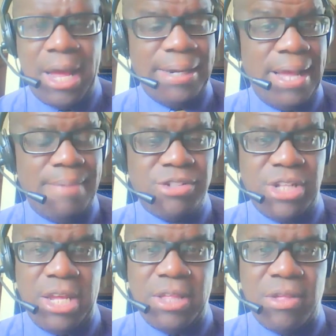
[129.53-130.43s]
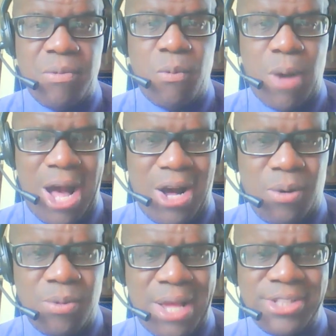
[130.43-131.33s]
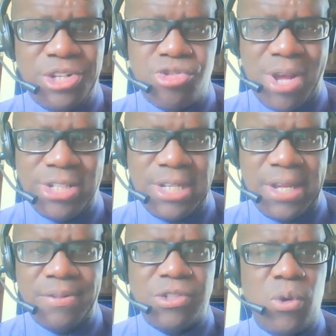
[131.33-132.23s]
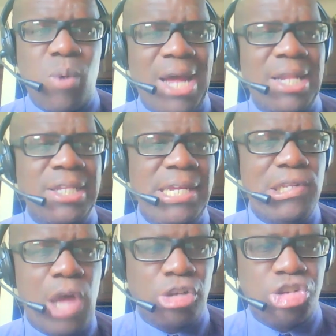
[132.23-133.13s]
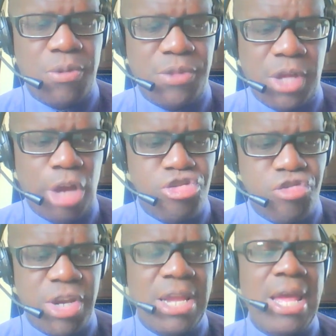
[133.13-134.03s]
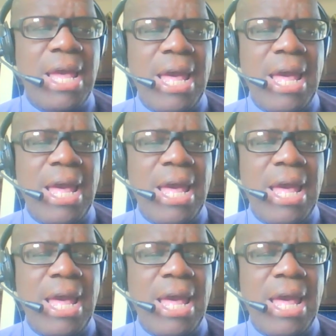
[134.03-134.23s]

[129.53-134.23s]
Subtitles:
And I'm saying, wow, that's interesting. So while he locked down the country